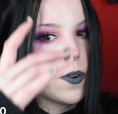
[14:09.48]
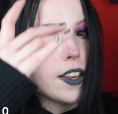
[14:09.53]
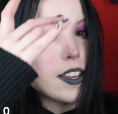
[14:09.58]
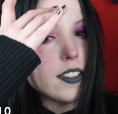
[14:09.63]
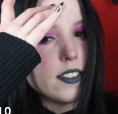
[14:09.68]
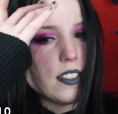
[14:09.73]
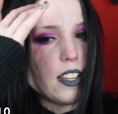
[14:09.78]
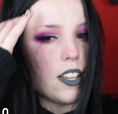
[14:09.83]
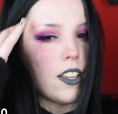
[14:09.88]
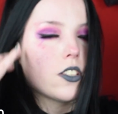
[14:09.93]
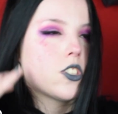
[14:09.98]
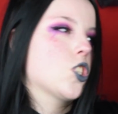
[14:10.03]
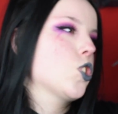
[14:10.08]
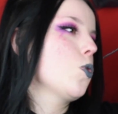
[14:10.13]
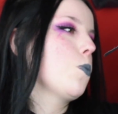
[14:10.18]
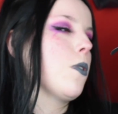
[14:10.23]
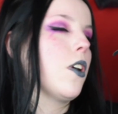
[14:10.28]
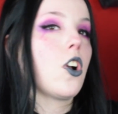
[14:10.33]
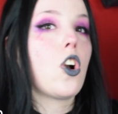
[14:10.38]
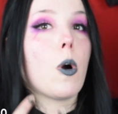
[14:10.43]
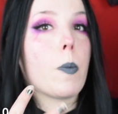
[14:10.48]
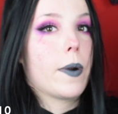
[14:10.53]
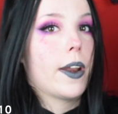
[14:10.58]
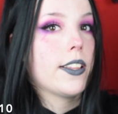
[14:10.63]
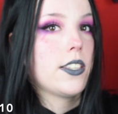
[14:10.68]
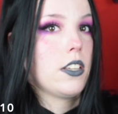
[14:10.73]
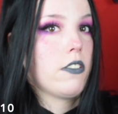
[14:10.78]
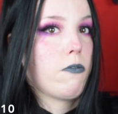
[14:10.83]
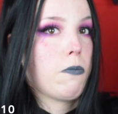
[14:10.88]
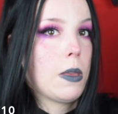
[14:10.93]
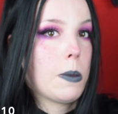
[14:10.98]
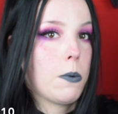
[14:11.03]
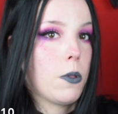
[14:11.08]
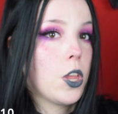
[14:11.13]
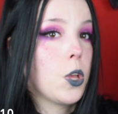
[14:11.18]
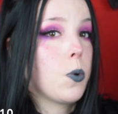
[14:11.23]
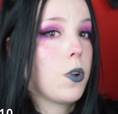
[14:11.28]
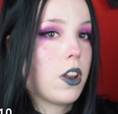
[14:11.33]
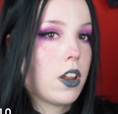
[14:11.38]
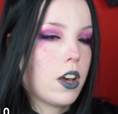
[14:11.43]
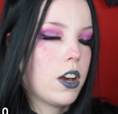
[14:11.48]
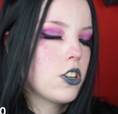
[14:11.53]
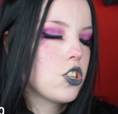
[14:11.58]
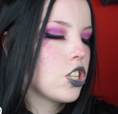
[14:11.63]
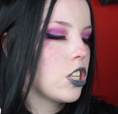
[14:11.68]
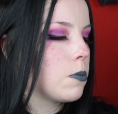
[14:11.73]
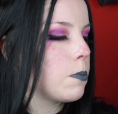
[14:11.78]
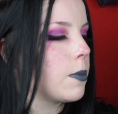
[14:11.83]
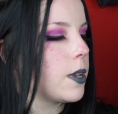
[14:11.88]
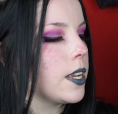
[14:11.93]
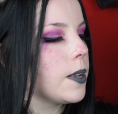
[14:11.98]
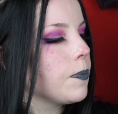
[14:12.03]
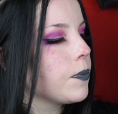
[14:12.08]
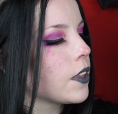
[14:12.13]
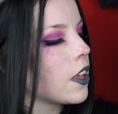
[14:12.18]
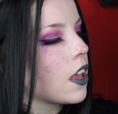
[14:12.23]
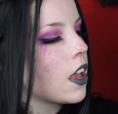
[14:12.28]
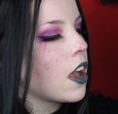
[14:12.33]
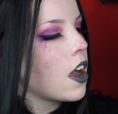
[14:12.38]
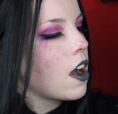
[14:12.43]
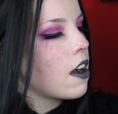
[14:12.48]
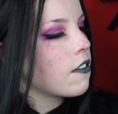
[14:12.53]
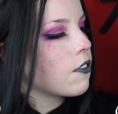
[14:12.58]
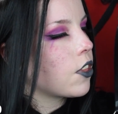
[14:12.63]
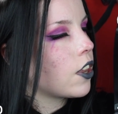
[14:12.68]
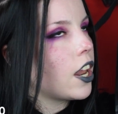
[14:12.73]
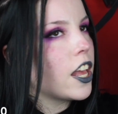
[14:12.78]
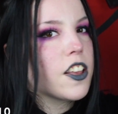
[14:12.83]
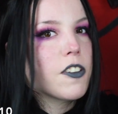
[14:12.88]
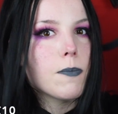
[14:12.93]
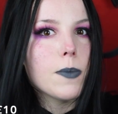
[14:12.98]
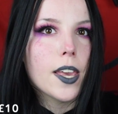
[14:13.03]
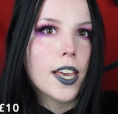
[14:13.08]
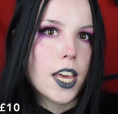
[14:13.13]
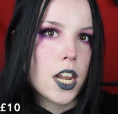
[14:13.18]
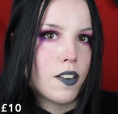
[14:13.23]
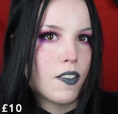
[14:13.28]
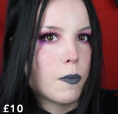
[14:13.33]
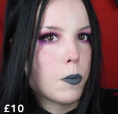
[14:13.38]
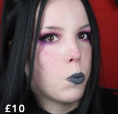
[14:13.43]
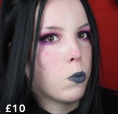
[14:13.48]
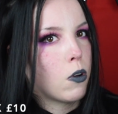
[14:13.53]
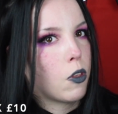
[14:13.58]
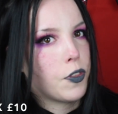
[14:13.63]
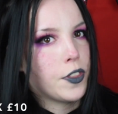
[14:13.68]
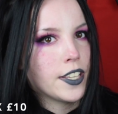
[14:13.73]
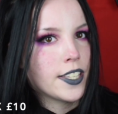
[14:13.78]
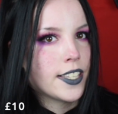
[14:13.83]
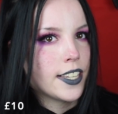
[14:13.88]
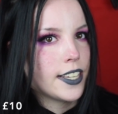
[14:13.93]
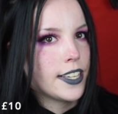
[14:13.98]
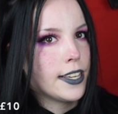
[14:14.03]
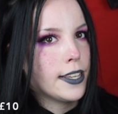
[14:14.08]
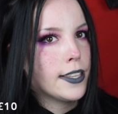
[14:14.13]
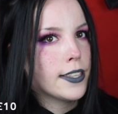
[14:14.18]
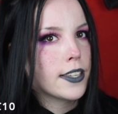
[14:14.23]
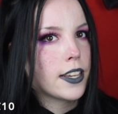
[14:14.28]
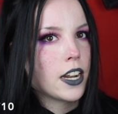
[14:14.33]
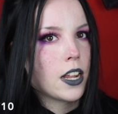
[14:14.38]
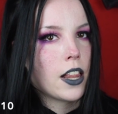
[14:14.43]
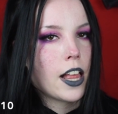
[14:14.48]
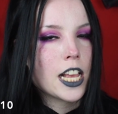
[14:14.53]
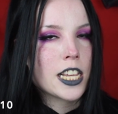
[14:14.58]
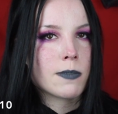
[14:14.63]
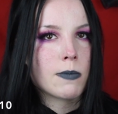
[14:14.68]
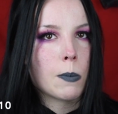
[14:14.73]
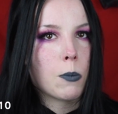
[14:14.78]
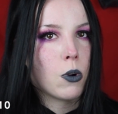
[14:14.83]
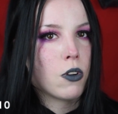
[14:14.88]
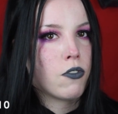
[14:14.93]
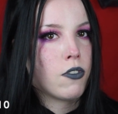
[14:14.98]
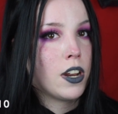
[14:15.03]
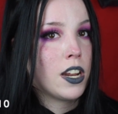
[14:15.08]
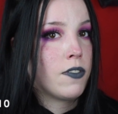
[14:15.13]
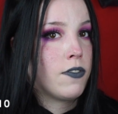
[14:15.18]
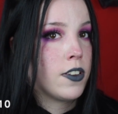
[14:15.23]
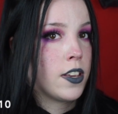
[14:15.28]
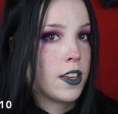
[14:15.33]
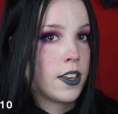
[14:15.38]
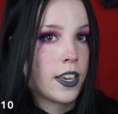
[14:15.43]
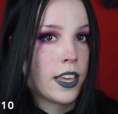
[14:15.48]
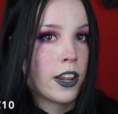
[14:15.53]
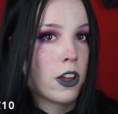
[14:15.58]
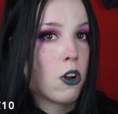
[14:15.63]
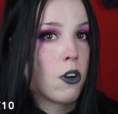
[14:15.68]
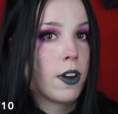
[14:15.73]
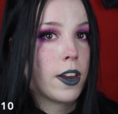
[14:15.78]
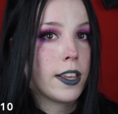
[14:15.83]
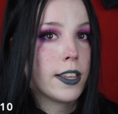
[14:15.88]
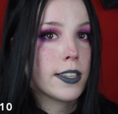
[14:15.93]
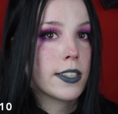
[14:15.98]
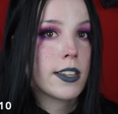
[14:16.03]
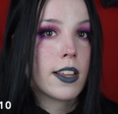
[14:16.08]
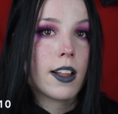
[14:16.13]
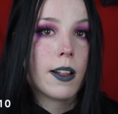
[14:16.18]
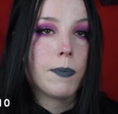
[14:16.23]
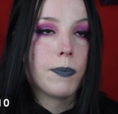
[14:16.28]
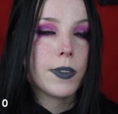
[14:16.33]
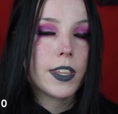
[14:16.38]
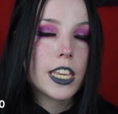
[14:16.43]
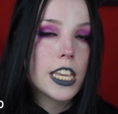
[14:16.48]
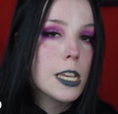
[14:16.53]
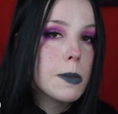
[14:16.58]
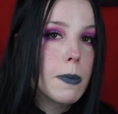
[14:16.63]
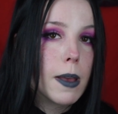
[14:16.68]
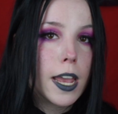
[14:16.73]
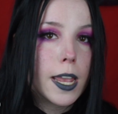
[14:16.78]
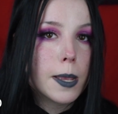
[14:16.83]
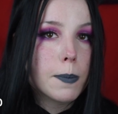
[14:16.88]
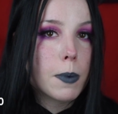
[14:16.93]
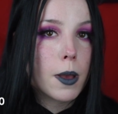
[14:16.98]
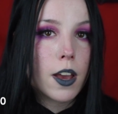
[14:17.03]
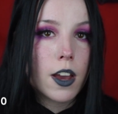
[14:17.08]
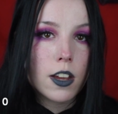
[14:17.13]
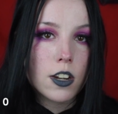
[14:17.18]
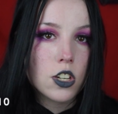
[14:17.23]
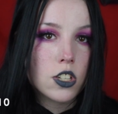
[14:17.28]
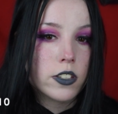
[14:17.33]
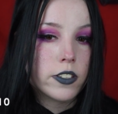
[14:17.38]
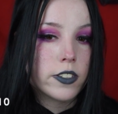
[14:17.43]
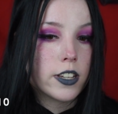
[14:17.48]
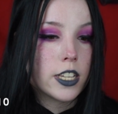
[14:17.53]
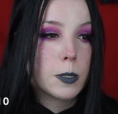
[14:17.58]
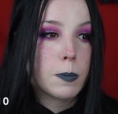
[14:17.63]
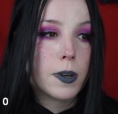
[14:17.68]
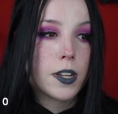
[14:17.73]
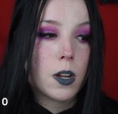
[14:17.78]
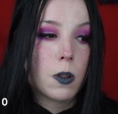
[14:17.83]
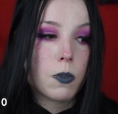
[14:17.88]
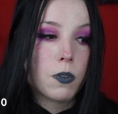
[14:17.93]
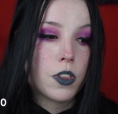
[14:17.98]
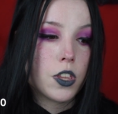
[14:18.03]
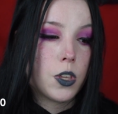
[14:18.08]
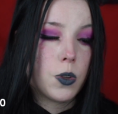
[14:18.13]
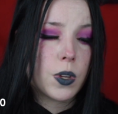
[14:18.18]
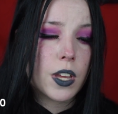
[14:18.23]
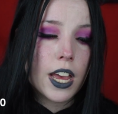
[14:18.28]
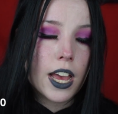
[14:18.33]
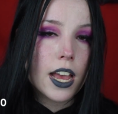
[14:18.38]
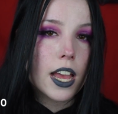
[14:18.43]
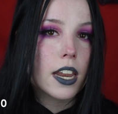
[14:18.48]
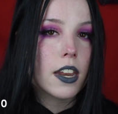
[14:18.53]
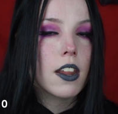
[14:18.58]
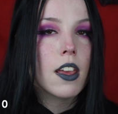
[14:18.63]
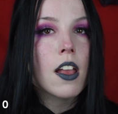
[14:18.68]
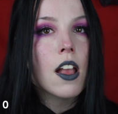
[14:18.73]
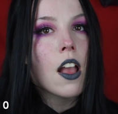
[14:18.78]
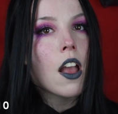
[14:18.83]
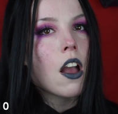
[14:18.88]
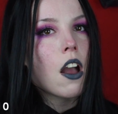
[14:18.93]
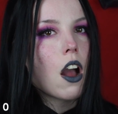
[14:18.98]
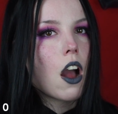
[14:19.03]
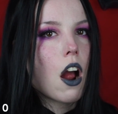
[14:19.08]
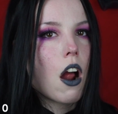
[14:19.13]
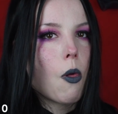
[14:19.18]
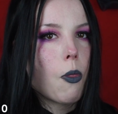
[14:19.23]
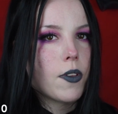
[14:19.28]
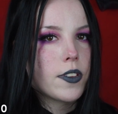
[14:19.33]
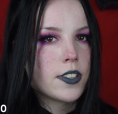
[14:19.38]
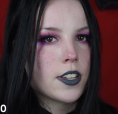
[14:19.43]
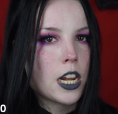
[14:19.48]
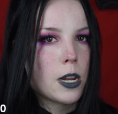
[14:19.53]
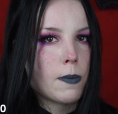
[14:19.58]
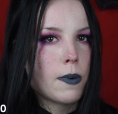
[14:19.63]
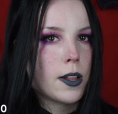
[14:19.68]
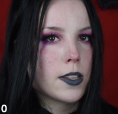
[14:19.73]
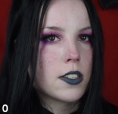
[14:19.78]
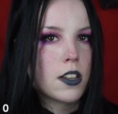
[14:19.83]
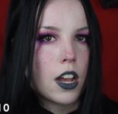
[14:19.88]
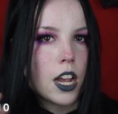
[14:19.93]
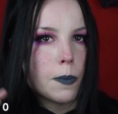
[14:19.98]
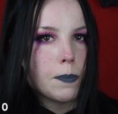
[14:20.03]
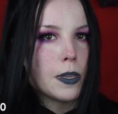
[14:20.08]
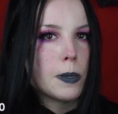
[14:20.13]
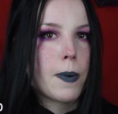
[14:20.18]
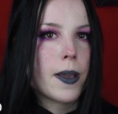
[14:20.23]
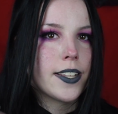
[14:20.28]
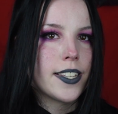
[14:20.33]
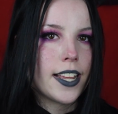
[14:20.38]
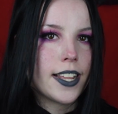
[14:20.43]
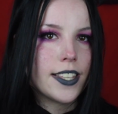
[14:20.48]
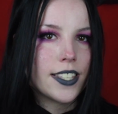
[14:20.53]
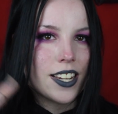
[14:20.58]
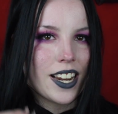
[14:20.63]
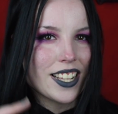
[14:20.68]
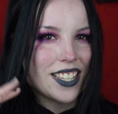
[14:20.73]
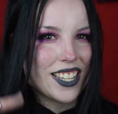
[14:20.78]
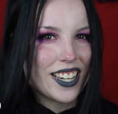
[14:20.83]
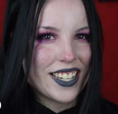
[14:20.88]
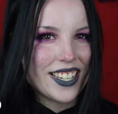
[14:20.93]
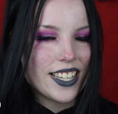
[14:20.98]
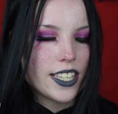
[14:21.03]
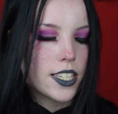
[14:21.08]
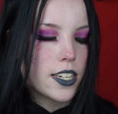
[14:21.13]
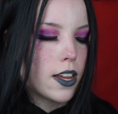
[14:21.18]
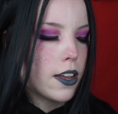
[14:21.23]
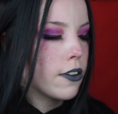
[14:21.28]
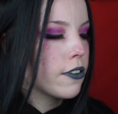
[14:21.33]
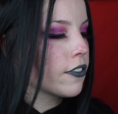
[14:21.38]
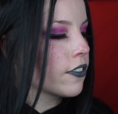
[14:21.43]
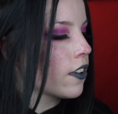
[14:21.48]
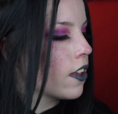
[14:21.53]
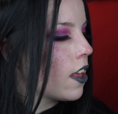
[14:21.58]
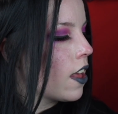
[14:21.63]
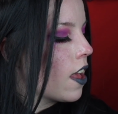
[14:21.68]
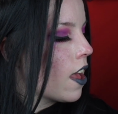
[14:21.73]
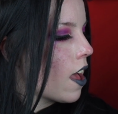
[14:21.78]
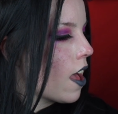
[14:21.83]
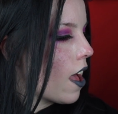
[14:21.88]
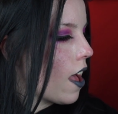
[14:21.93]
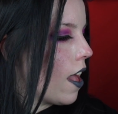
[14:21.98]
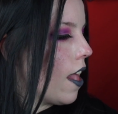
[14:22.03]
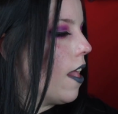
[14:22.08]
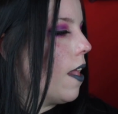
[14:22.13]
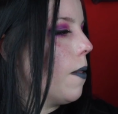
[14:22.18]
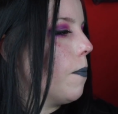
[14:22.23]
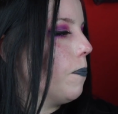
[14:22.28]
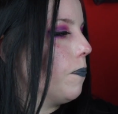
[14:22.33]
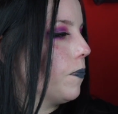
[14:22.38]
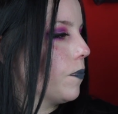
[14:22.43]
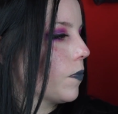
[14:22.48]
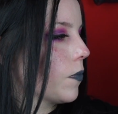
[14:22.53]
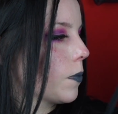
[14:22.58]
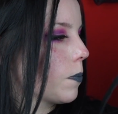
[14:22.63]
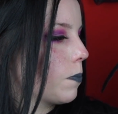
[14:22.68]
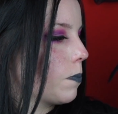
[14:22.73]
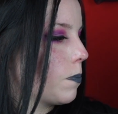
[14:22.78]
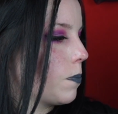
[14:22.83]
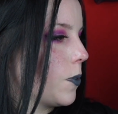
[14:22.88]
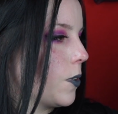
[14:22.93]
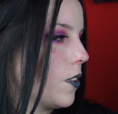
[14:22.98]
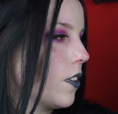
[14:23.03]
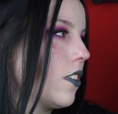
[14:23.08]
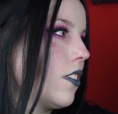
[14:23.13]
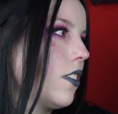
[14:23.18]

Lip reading: it is like super accommodating for people who are larger than me. For the life of me, I can't remember what this is, and I'll ask my boyfriend if he can get it on his eBay purchases, but I don't think you can. After a certain amount of time, eBay tends to like delete stuff. But